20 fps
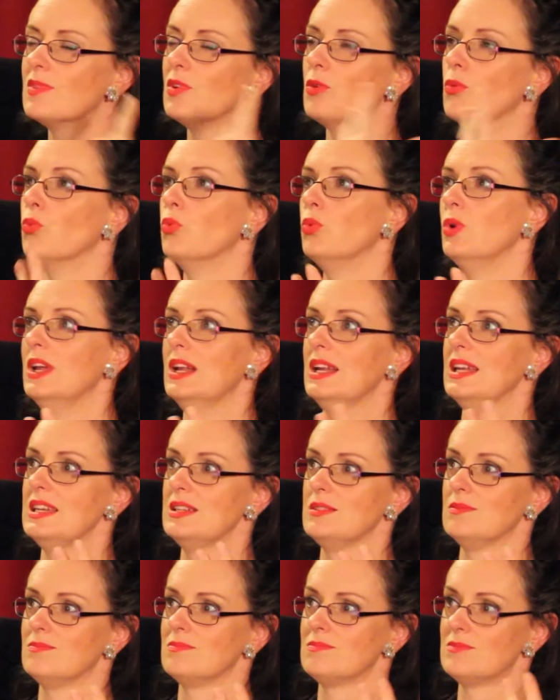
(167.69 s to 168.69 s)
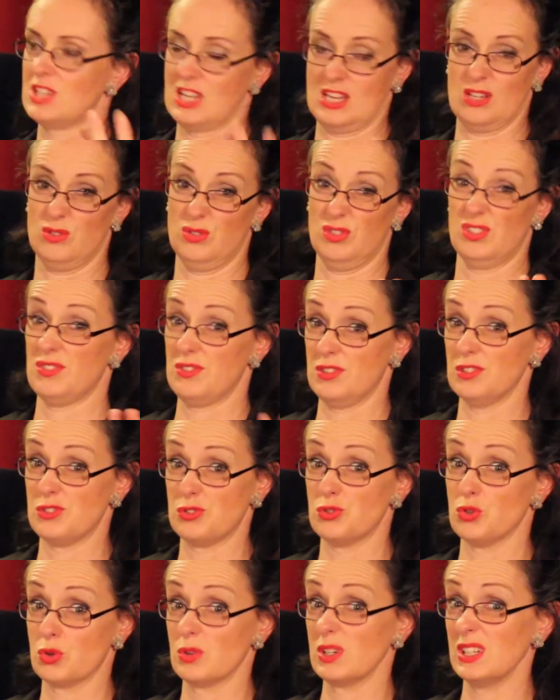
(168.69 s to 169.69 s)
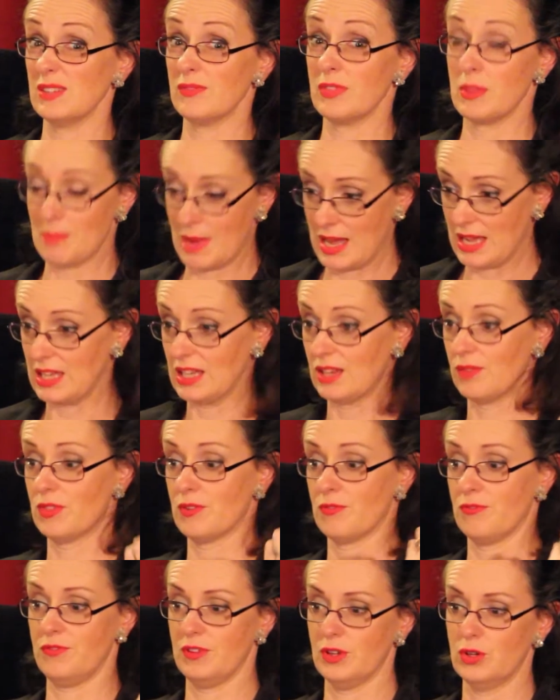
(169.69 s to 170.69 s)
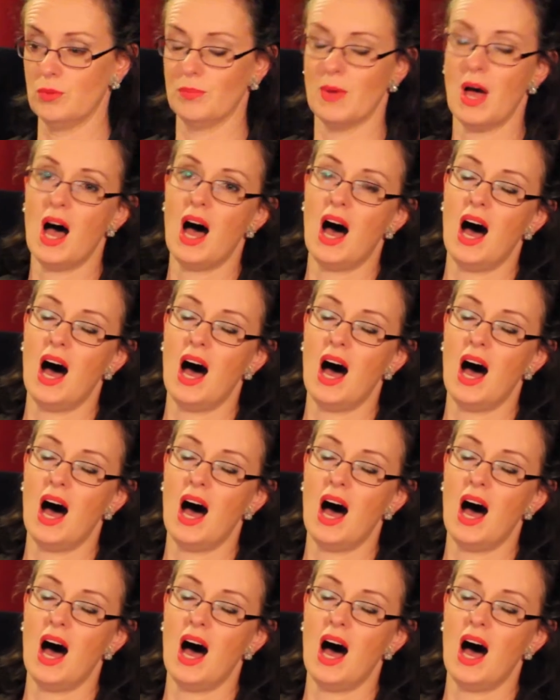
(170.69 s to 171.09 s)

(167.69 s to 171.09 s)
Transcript: really tells the story of the making of the film.